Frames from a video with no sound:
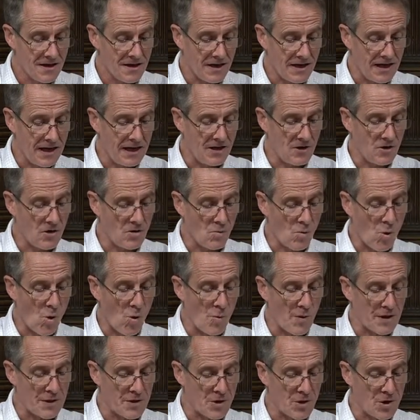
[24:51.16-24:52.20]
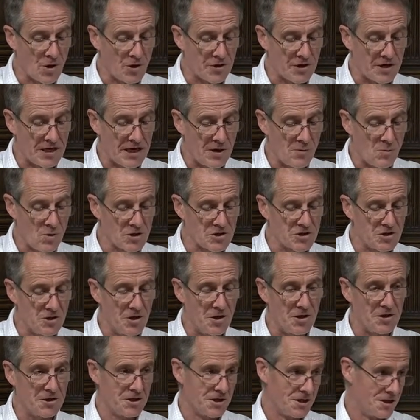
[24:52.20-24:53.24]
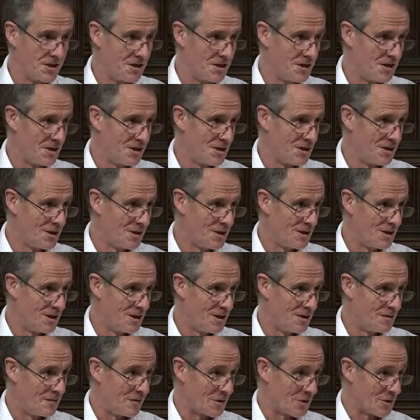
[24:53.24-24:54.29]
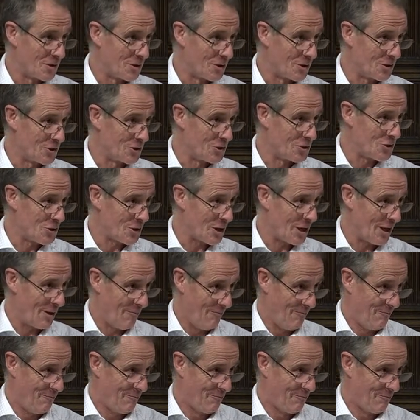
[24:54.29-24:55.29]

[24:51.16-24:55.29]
Enoch walked with God, and he was not, for God took him.